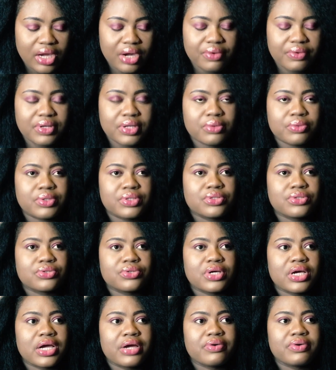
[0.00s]
I
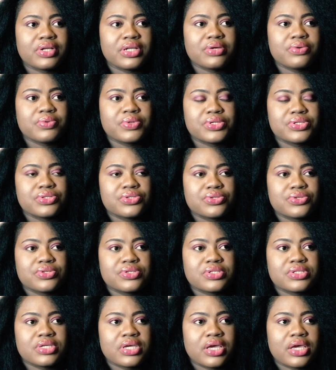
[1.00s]
really want to
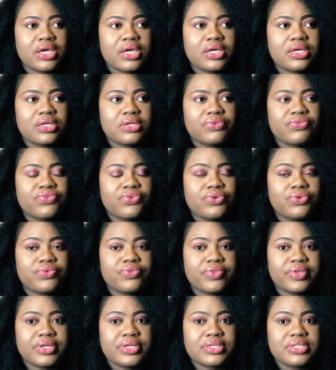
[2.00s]
say few
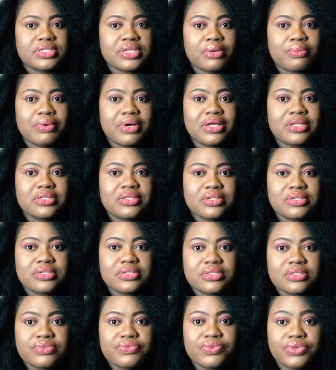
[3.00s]
things about
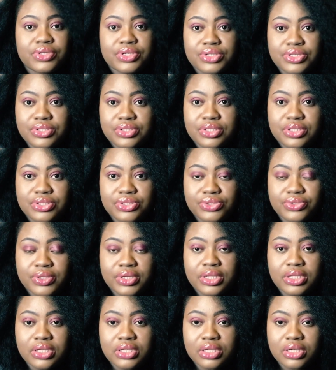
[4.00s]
this vocational
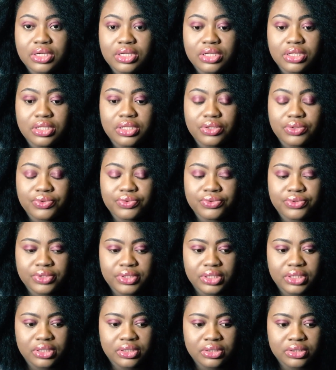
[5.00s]
training in
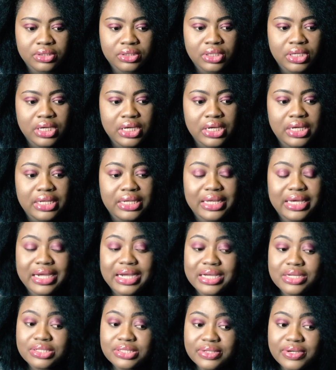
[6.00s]
Lithuania. Like
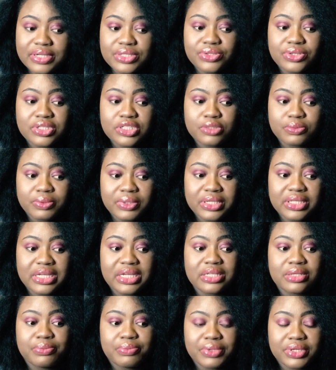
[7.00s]
I tried to explain
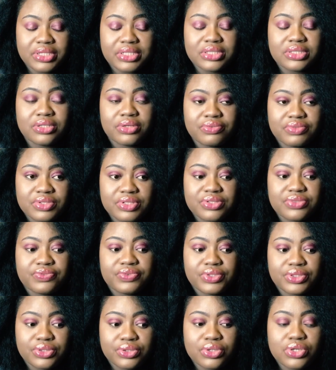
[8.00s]
at the beginning of this
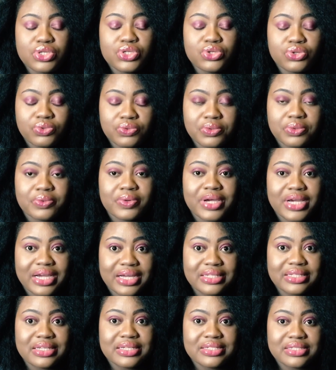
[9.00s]
video, you require
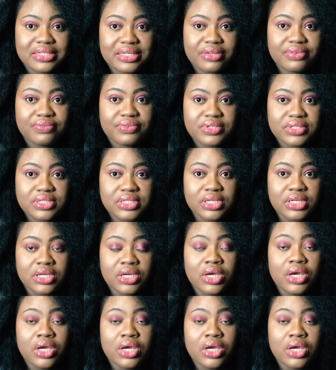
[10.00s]
an SKVC.